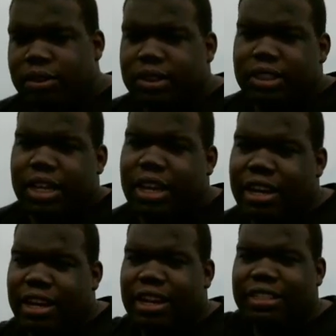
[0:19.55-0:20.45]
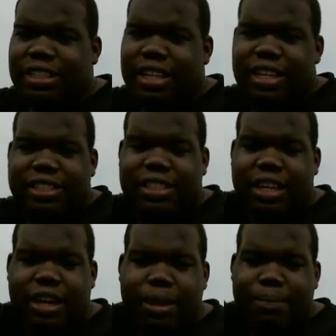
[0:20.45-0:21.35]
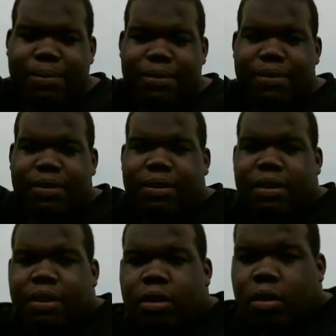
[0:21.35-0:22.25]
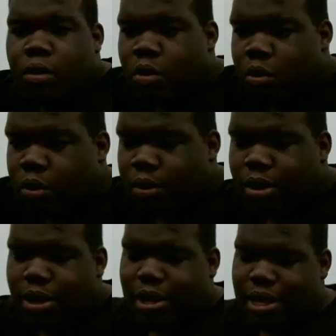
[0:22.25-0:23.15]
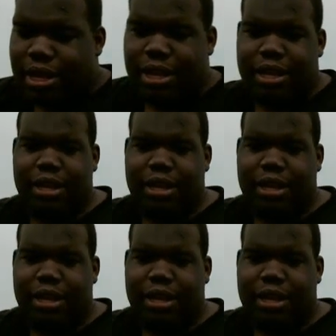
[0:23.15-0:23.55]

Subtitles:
Second as I get set up. Okay.